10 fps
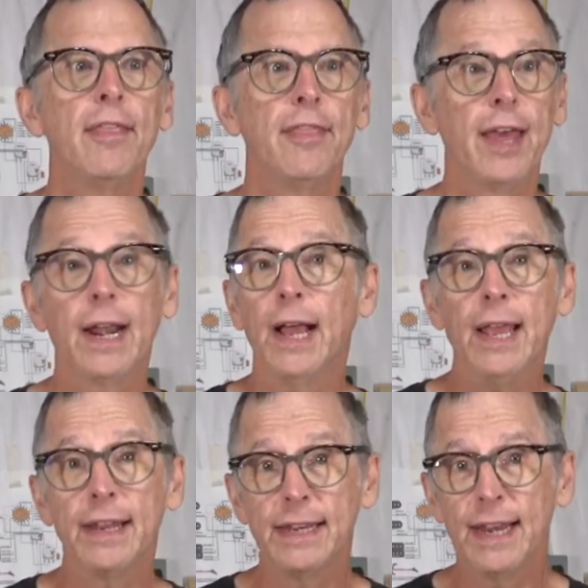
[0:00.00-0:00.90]
that I
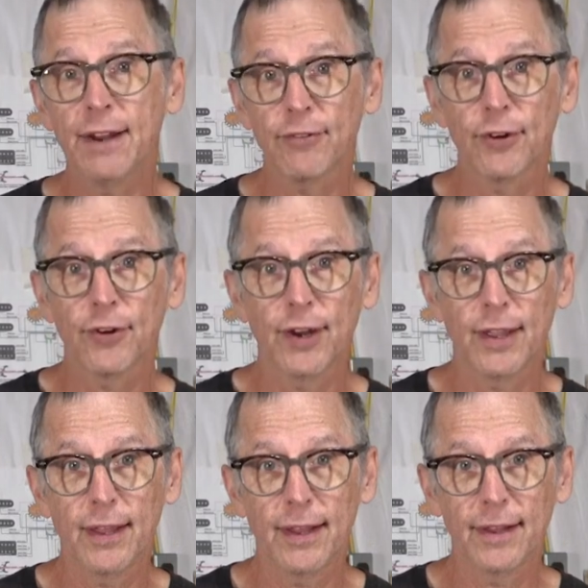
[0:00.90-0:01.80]
had never
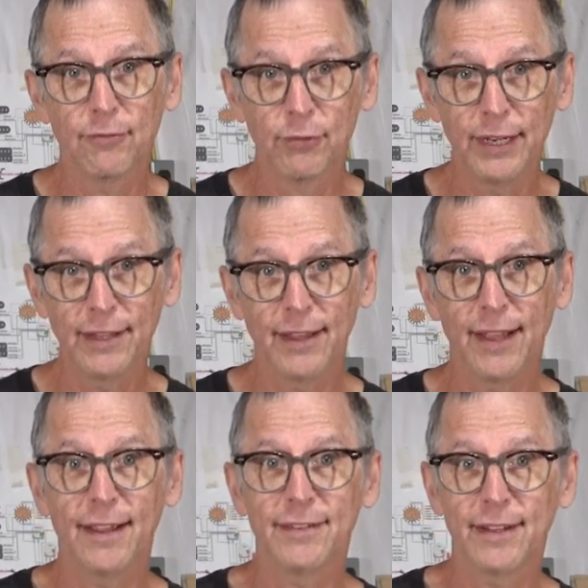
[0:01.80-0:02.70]
uh,
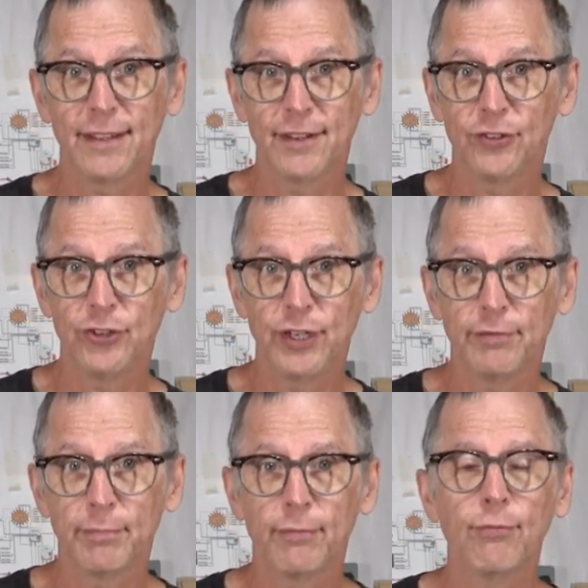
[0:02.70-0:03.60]
realized I could
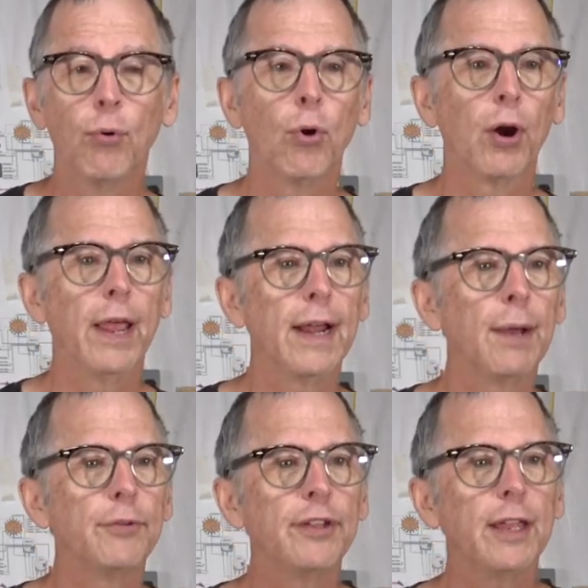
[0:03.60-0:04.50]
achieve before. And
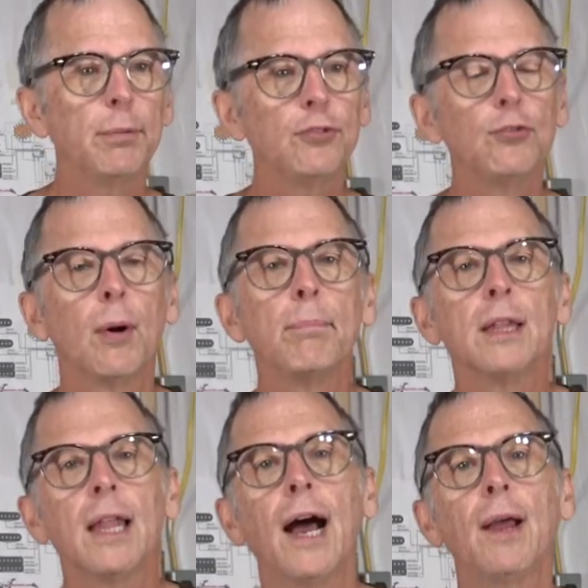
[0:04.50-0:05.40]
I was able to
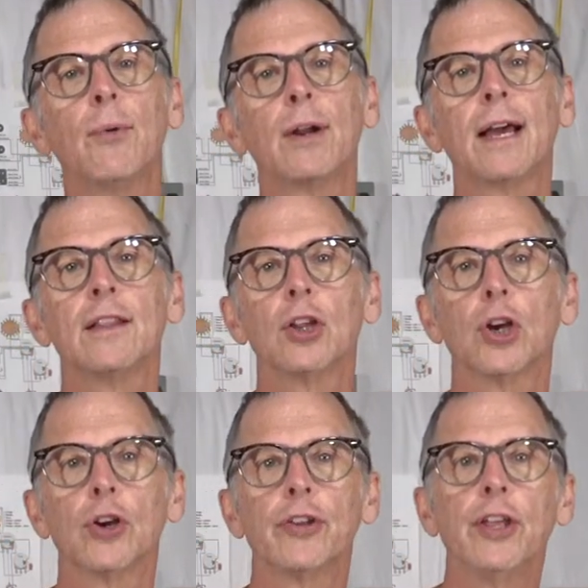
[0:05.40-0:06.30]
apply what I
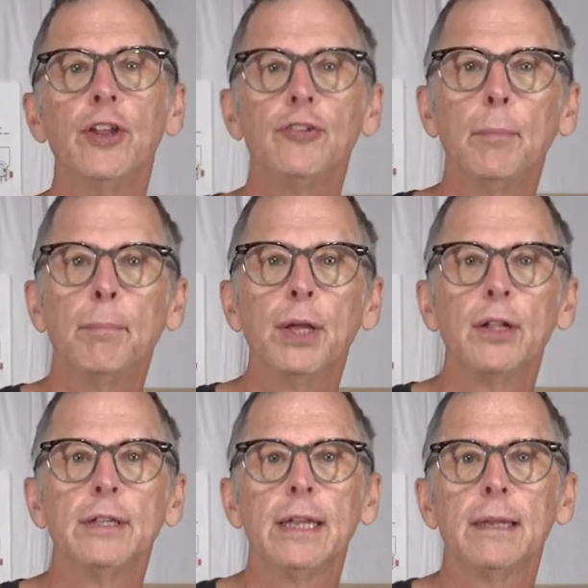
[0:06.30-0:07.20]
learned to
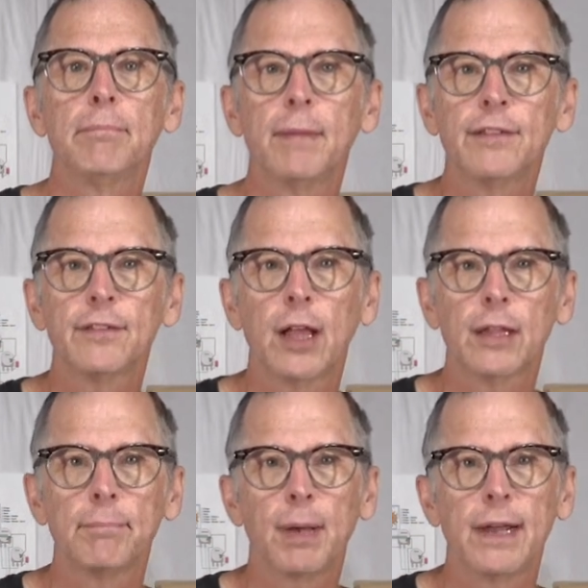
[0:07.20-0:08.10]
building my
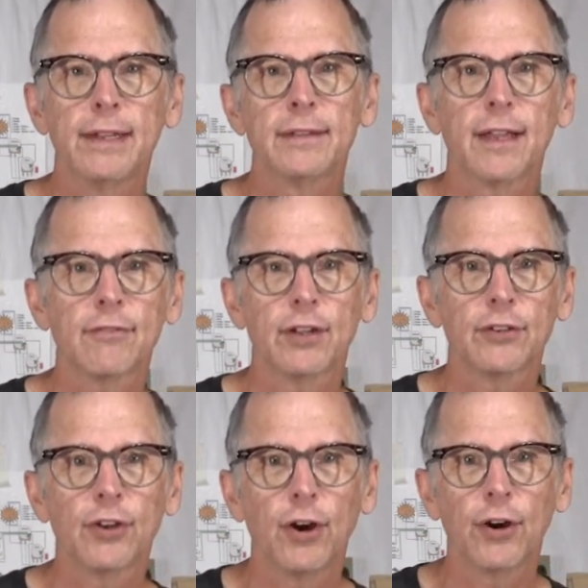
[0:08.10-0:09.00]
solid body electric
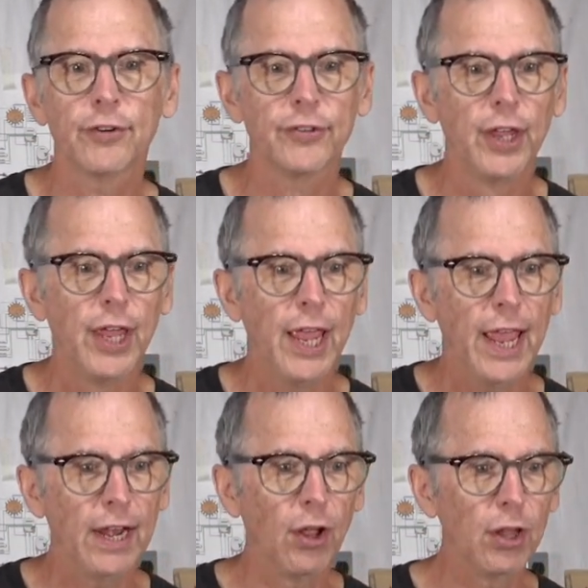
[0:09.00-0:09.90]
guitars.
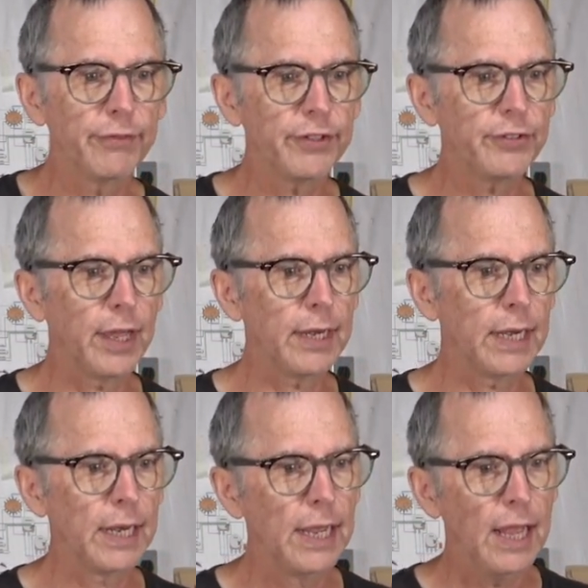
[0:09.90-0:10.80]
And all of a
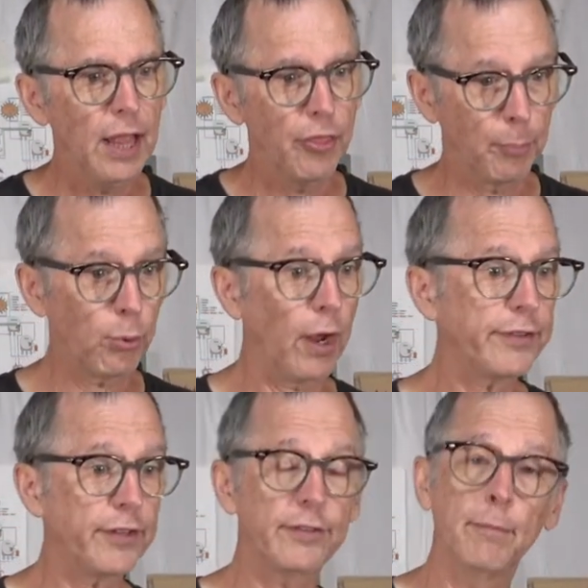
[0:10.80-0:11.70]
sudden, the
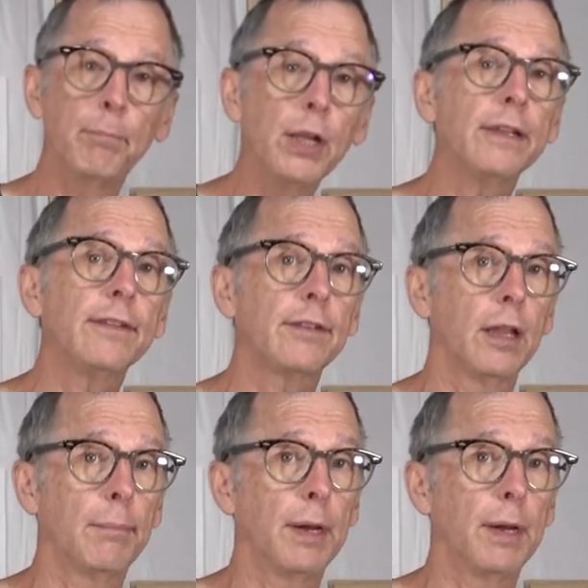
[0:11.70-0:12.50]
process of building solid